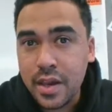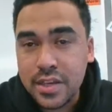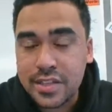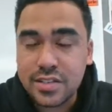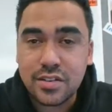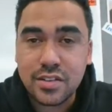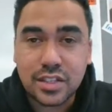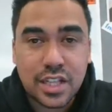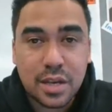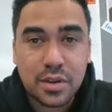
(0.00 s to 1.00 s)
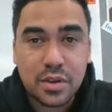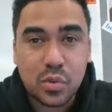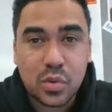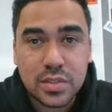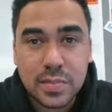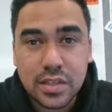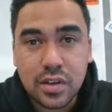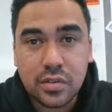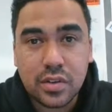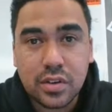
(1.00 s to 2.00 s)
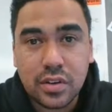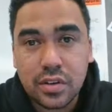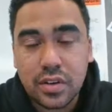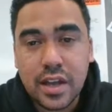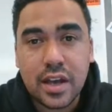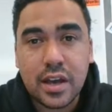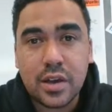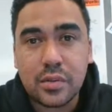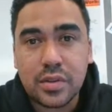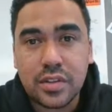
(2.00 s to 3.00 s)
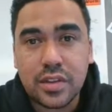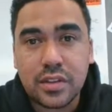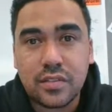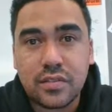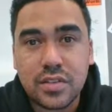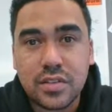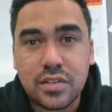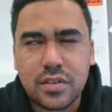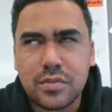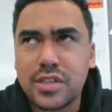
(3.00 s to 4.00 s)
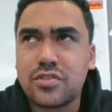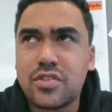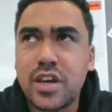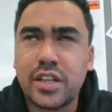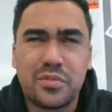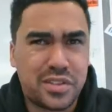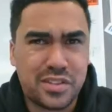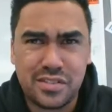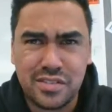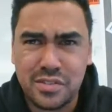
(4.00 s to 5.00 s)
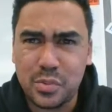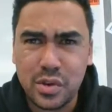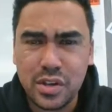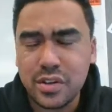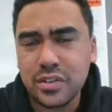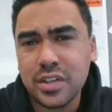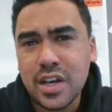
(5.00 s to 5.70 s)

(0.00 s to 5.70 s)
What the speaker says: Considering the climate of what's been going on within Victoria, within Australia, within the world,